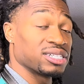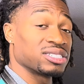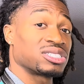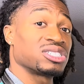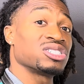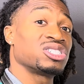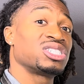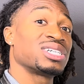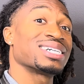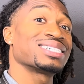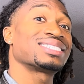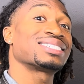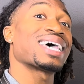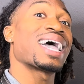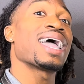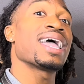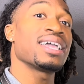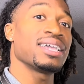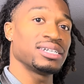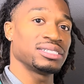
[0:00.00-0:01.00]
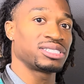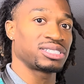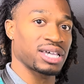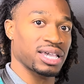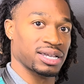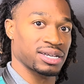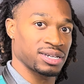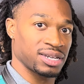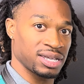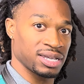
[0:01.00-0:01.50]
This is just a
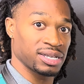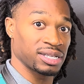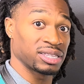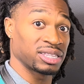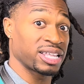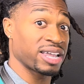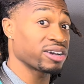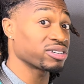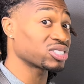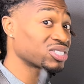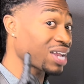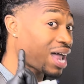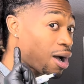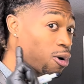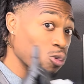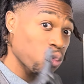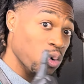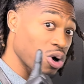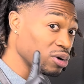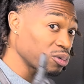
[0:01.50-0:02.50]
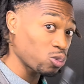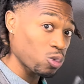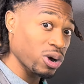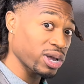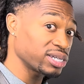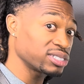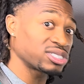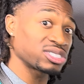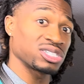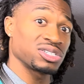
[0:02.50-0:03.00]
technique. There's not one
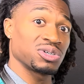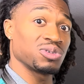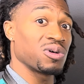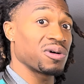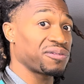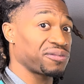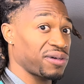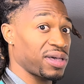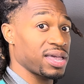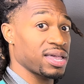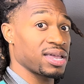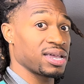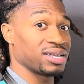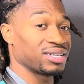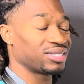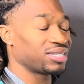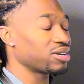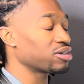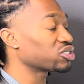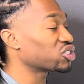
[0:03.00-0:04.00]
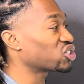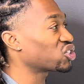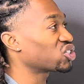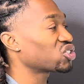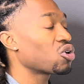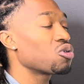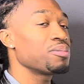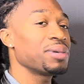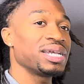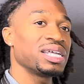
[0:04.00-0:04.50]
way to do a fade. There's
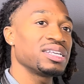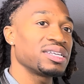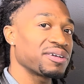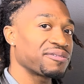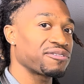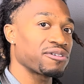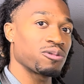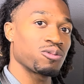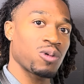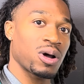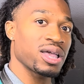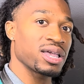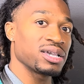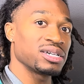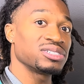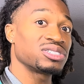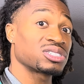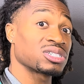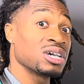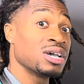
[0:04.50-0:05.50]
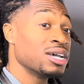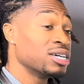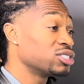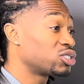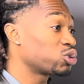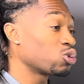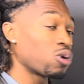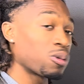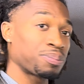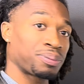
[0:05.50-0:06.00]
so many different ways
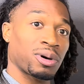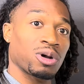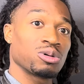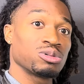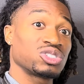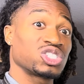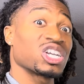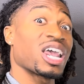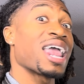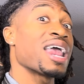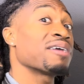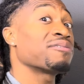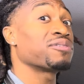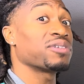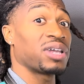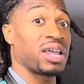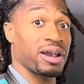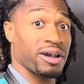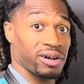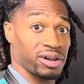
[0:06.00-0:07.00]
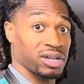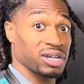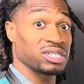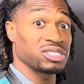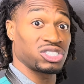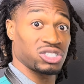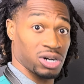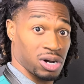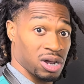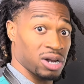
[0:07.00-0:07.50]
to approach every
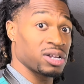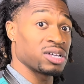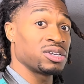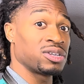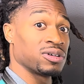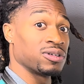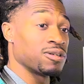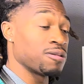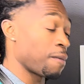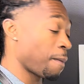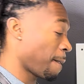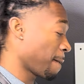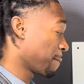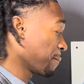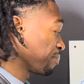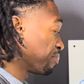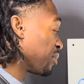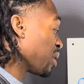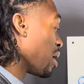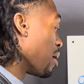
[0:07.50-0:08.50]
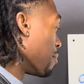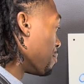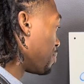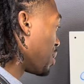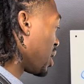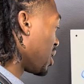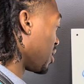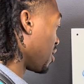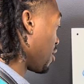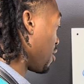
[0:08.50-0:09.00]
haircut you're gonna do.
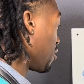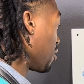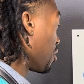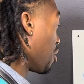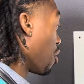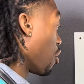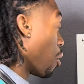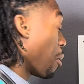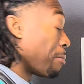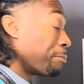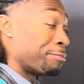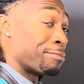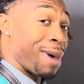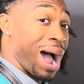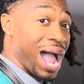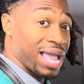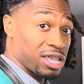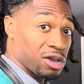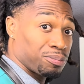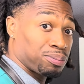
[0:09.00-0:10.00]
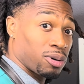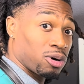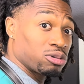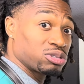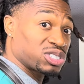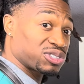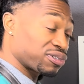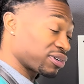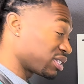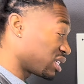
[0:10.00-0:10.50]
But my
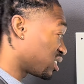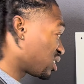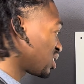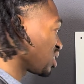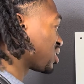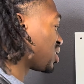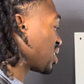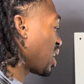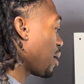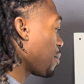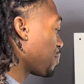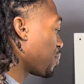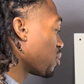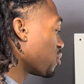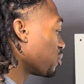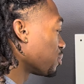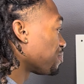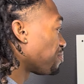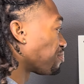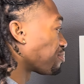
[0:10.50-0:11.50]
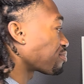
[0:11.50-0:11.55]
approach for this example,